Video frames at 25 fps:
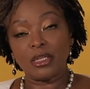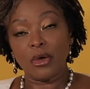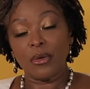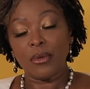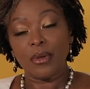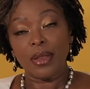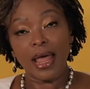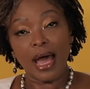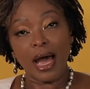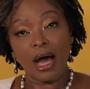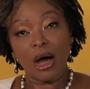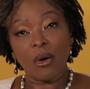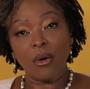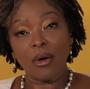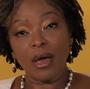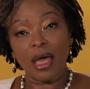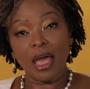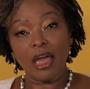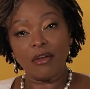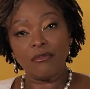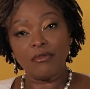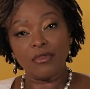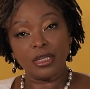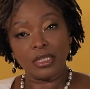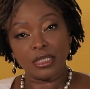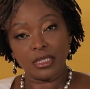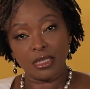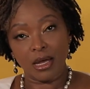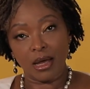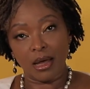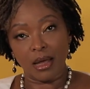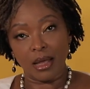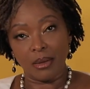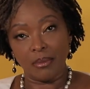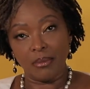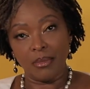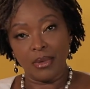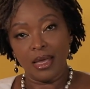So now every
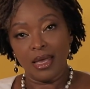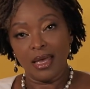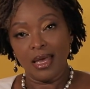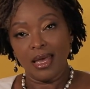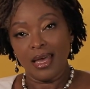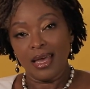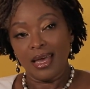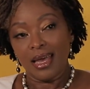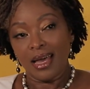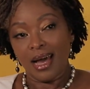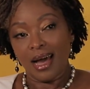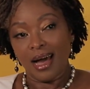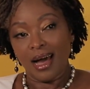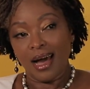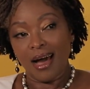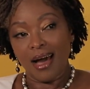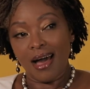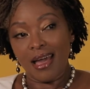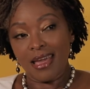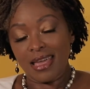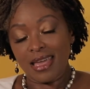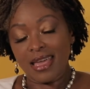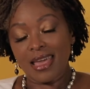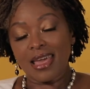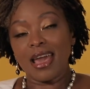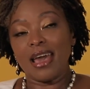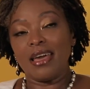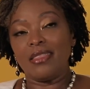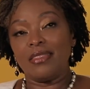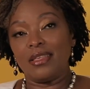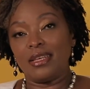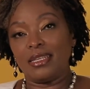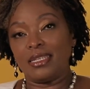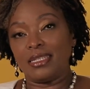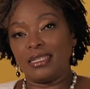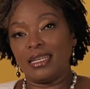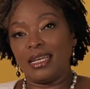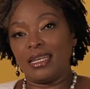time I get
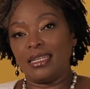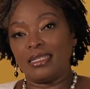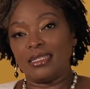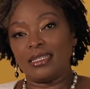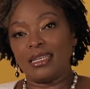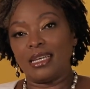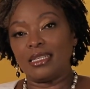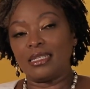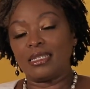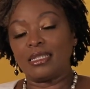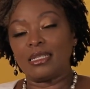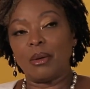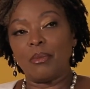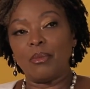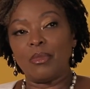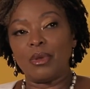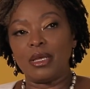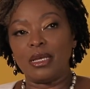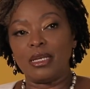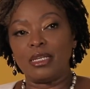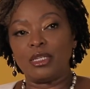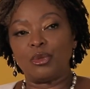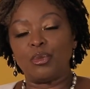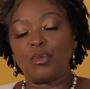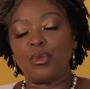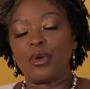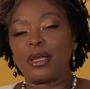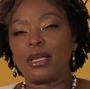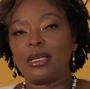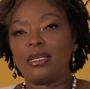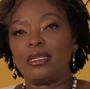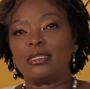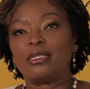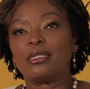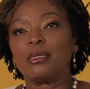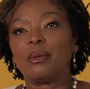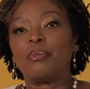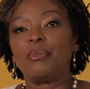the sense that somebody is
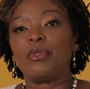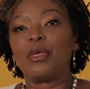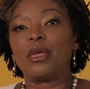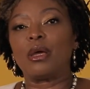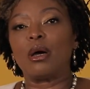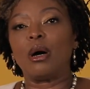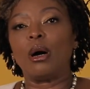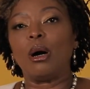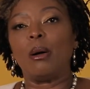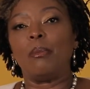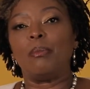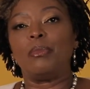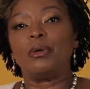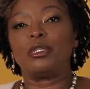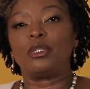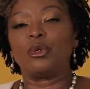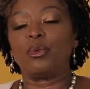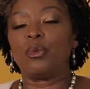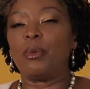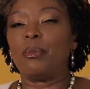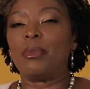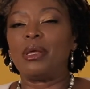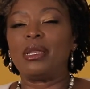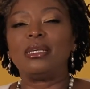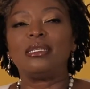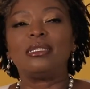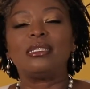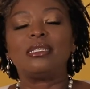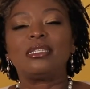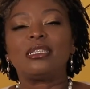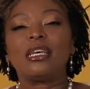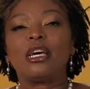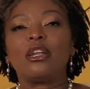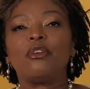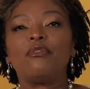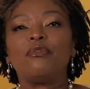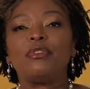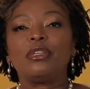bringing something up as a woman,
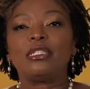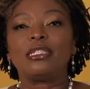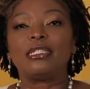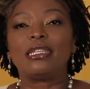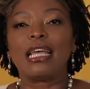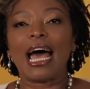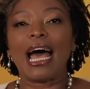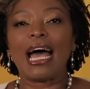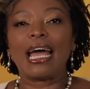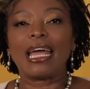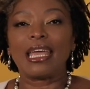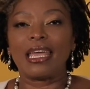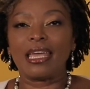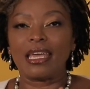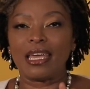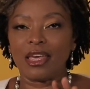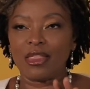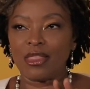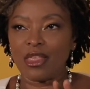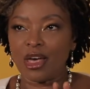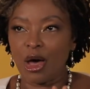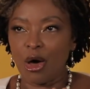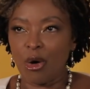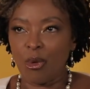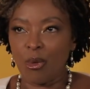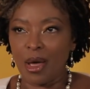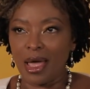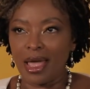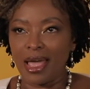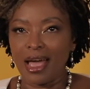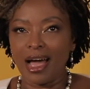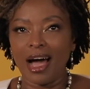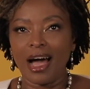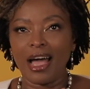instead of attacking it that way,